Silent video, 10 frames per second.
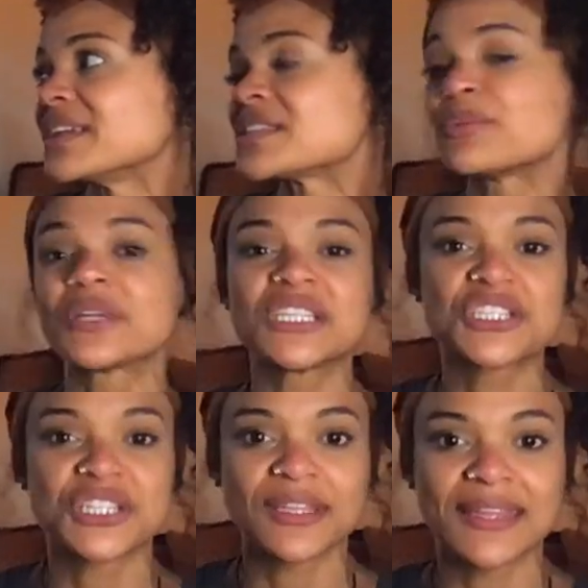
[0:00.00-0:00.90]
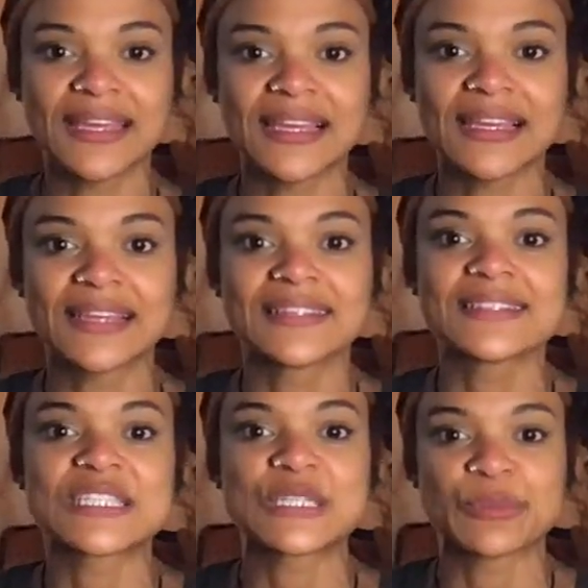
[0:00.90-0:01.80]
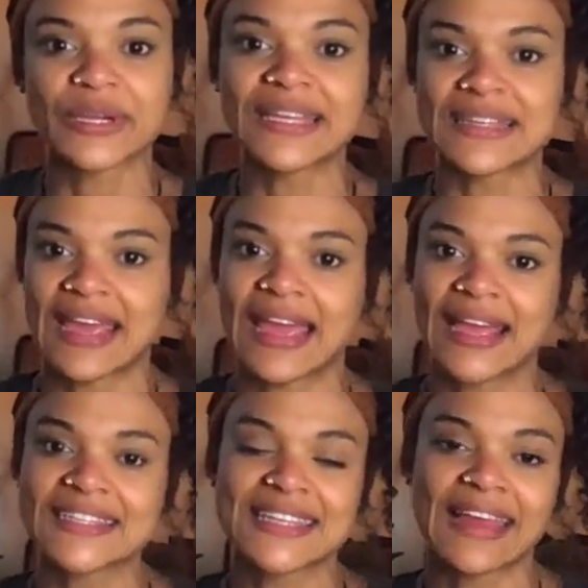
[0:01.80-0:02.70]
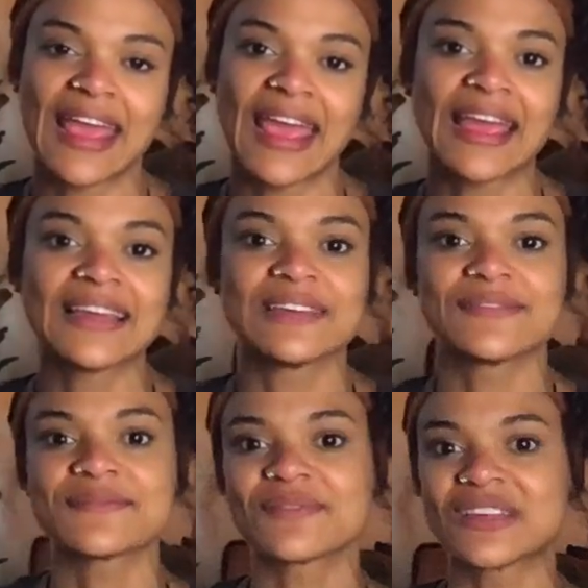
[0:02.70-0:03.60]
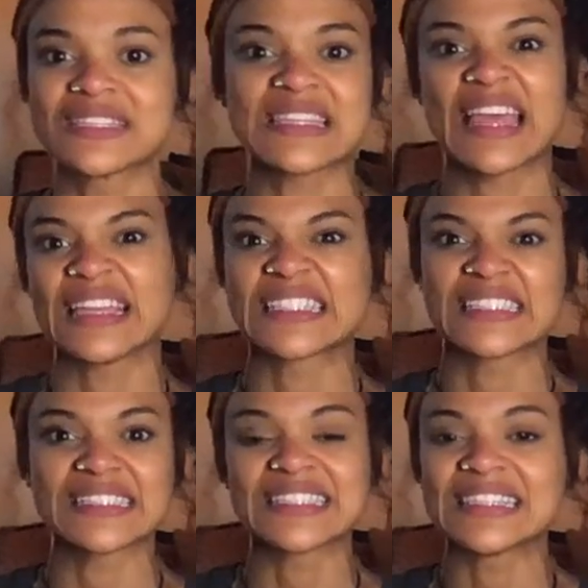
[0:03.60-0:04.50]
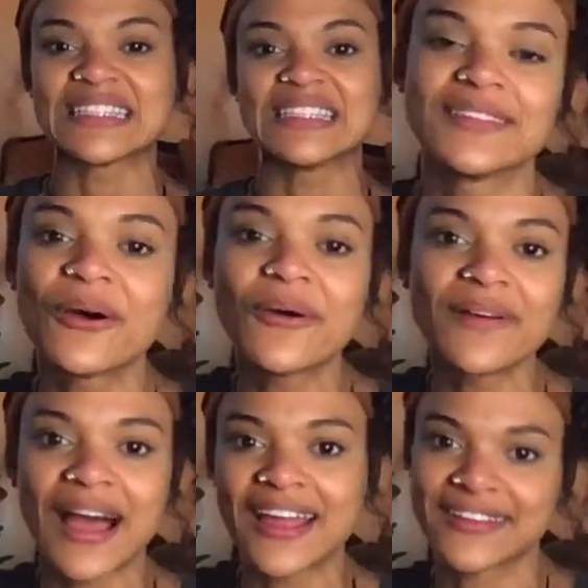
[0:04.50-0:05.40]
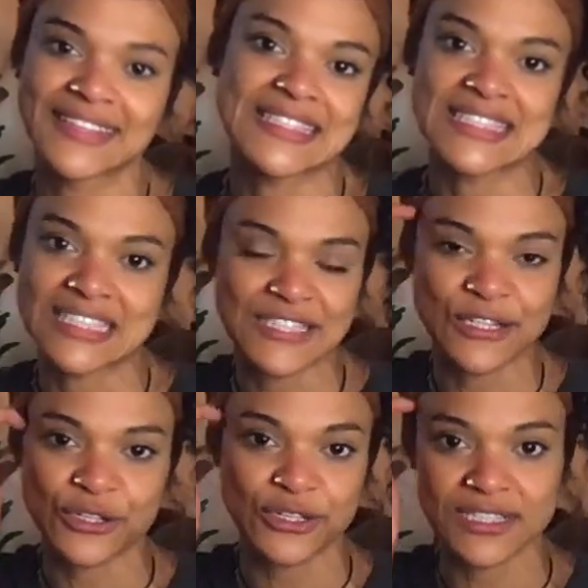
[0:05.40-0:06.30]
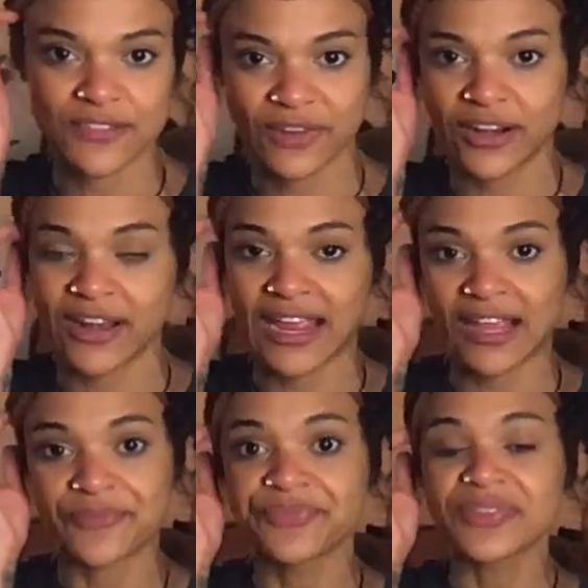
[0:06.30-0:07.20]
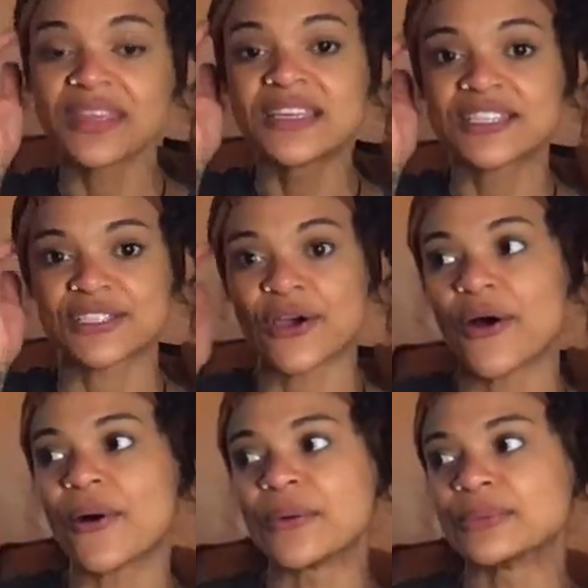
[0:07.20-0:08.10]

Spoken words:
pretty chilly spring day today. It was like no higher than 60 degrees Fahrenheit. So